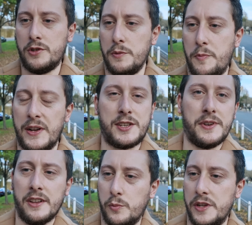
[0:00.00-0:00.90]
good, we picked up
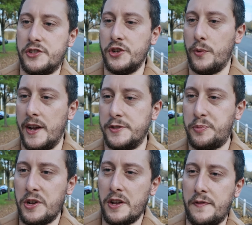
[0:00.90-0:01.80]
another win 2 raids.
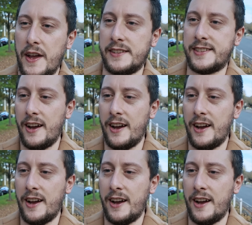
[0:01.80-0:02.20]
Perfect